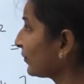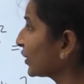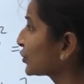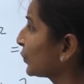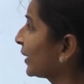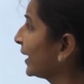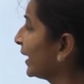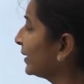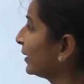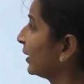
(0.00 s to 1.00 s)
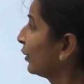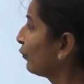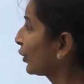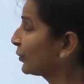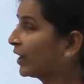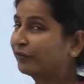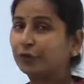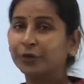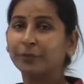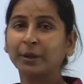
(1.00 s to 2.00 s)
So again, what you have
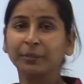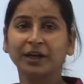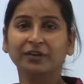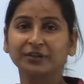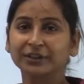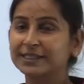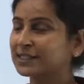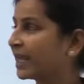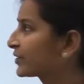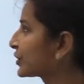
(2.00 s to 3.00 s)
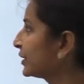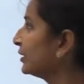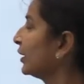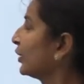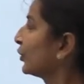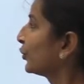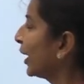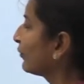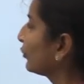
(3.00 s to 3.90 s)
to remember after this lecture, you have to